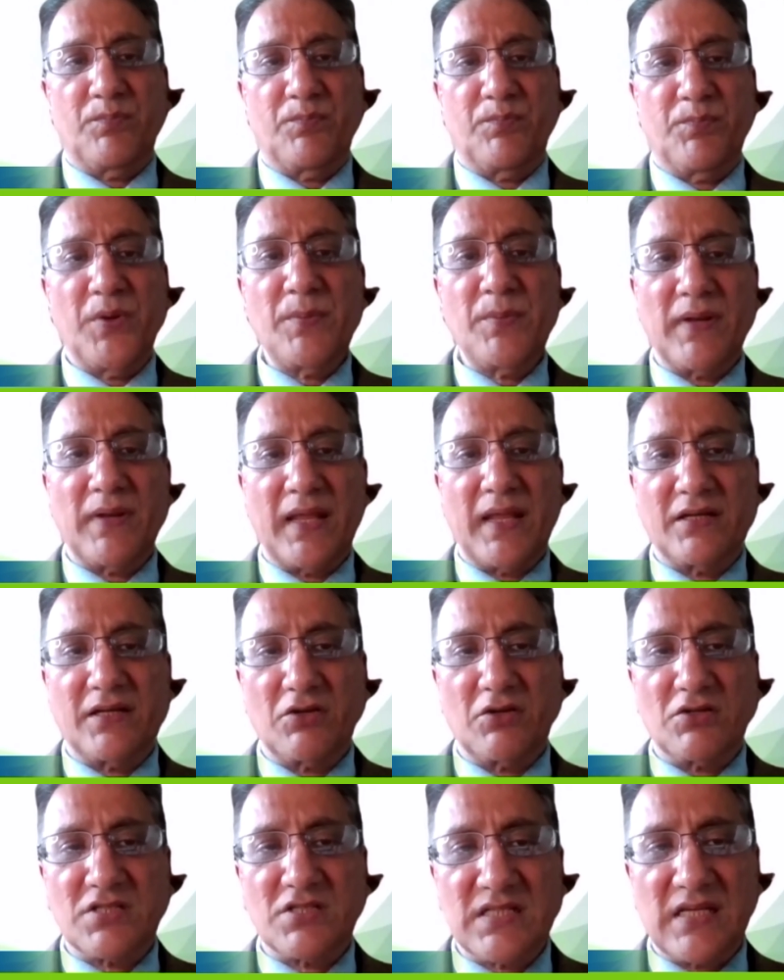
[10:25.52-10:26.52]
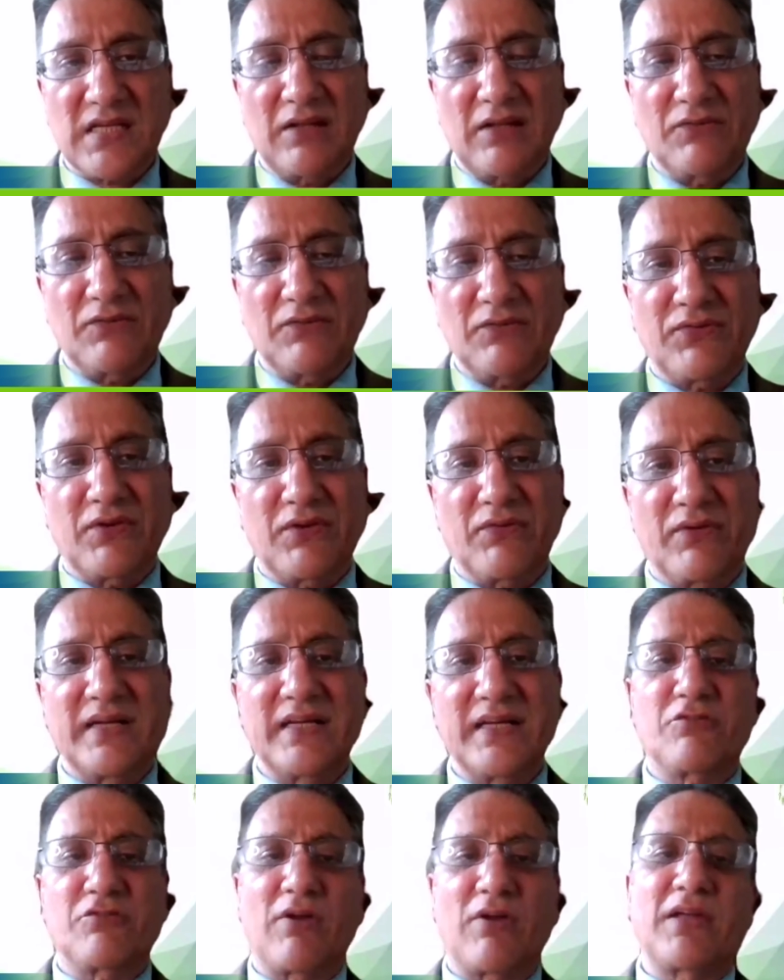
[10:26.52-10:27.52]
People like yourself are really
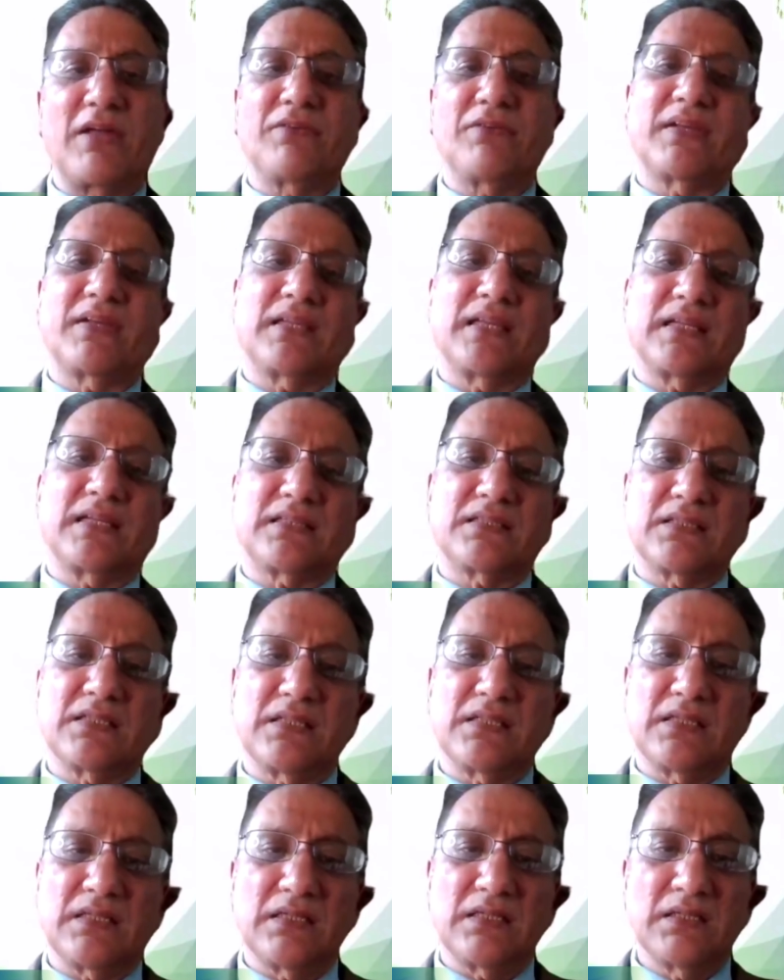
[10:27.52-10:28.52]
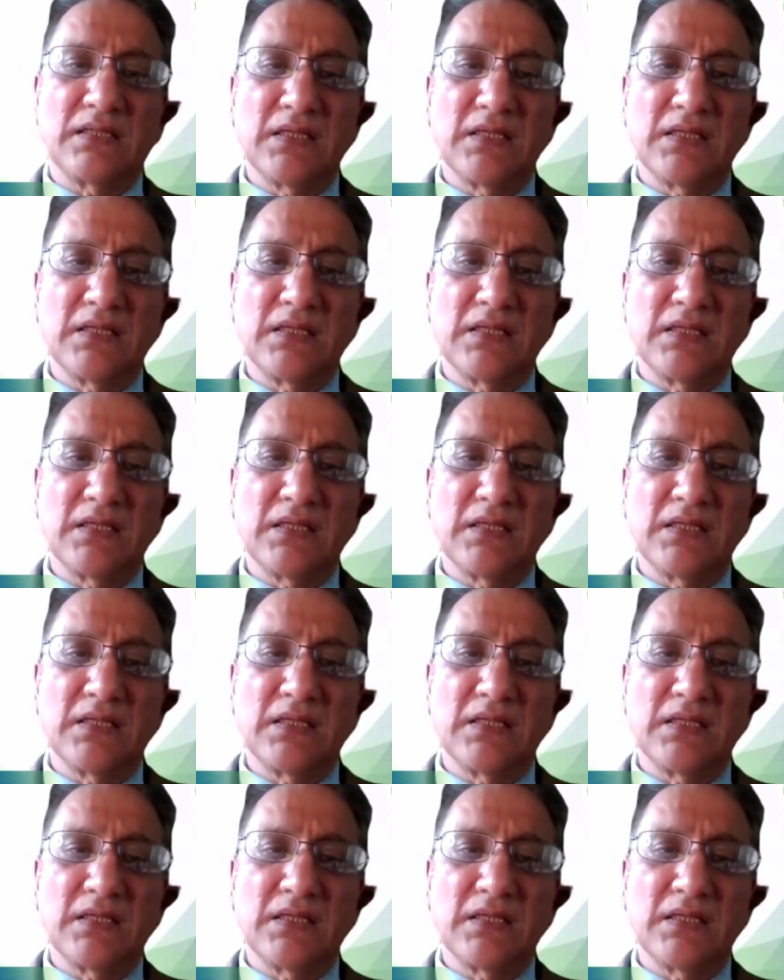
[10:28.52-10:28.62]
driving that,